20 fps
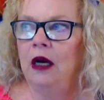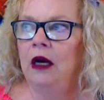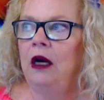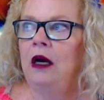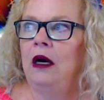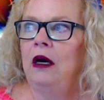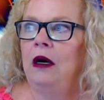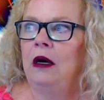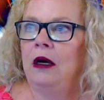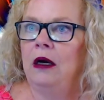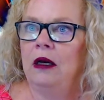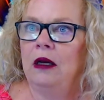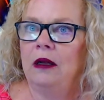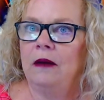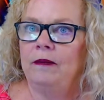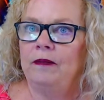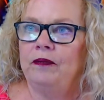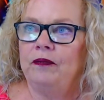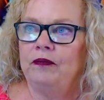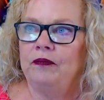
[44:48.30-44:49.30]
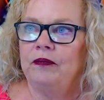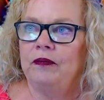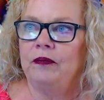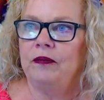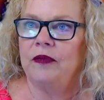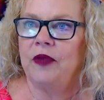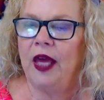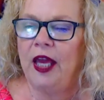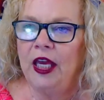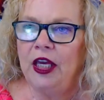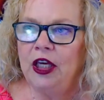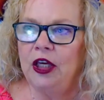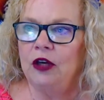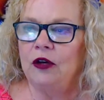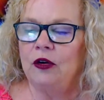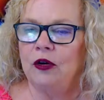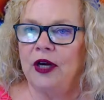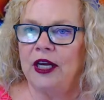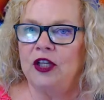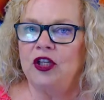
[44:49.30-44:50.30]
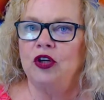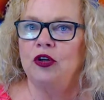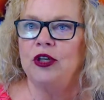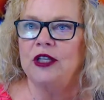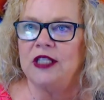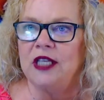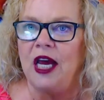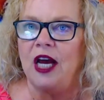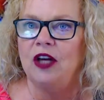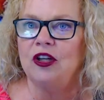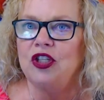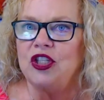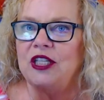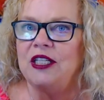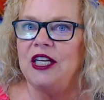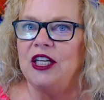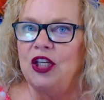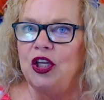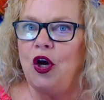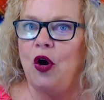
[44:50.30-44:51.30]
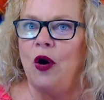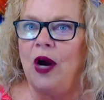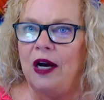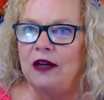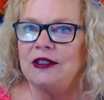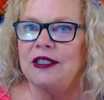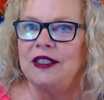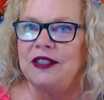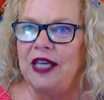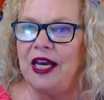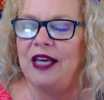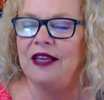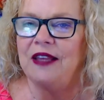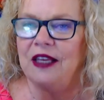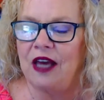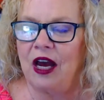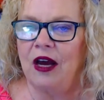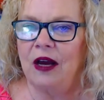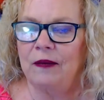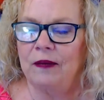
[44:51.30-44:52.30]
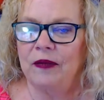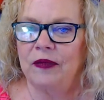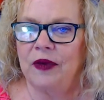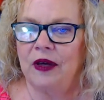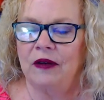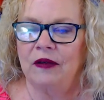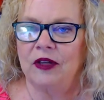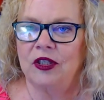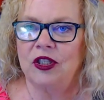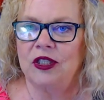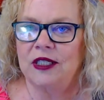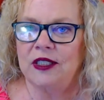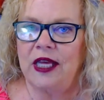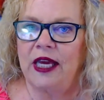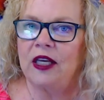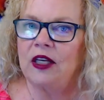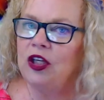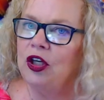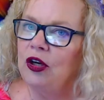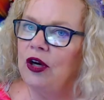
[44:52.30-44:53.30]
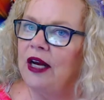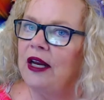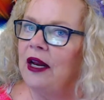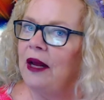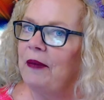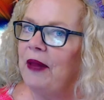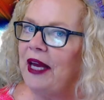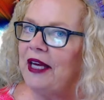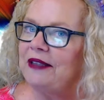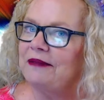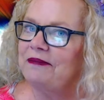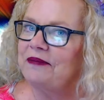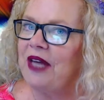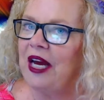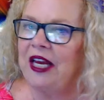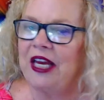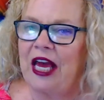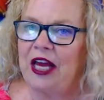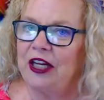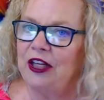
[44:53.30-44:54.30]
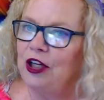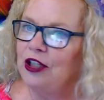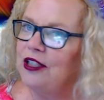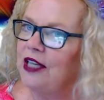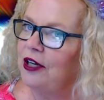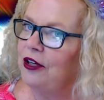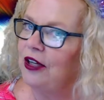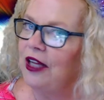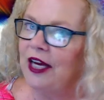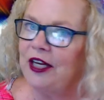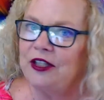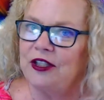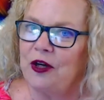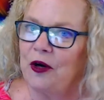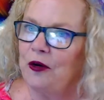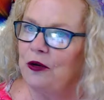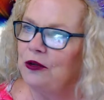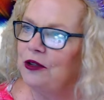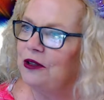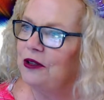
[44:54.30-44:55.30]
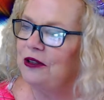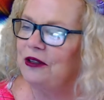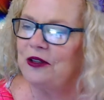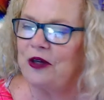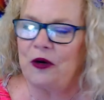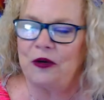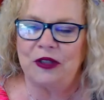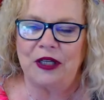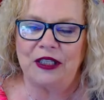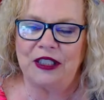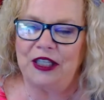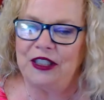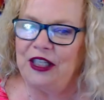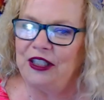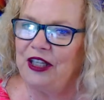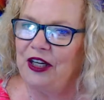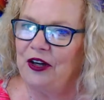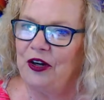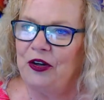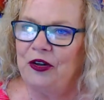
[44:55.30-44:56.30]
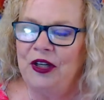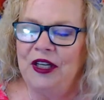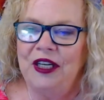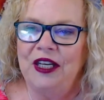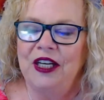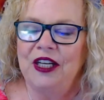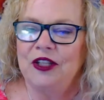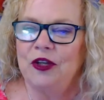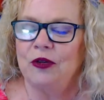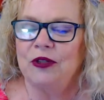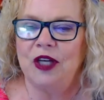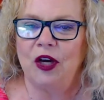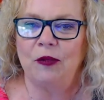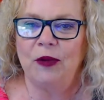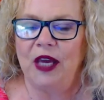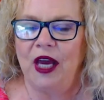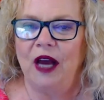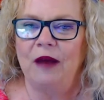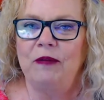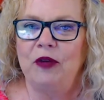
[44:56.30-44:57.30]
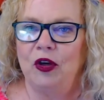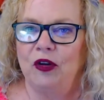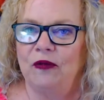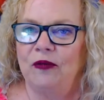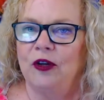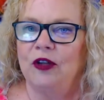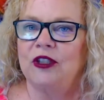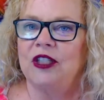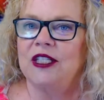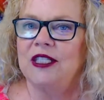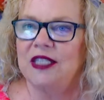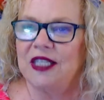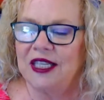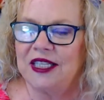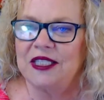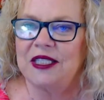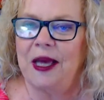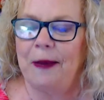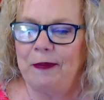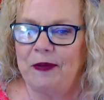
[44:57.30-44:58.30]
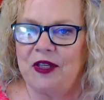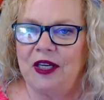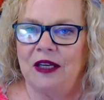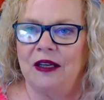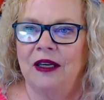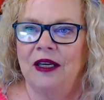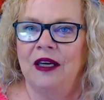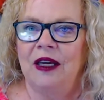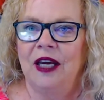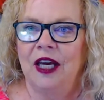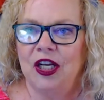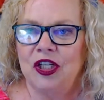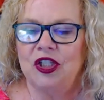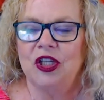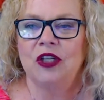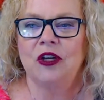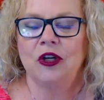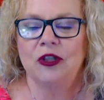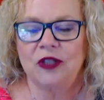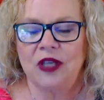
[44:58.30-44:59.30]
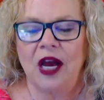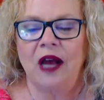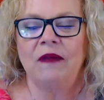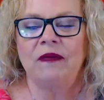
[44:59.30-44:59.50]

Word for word: oh, thank you and you could tell she didn't know how to take the comp the she's like you and i'm like i kind of looked at her like don't don't no no no no don't tell me i'm beautiful just accept it and she goes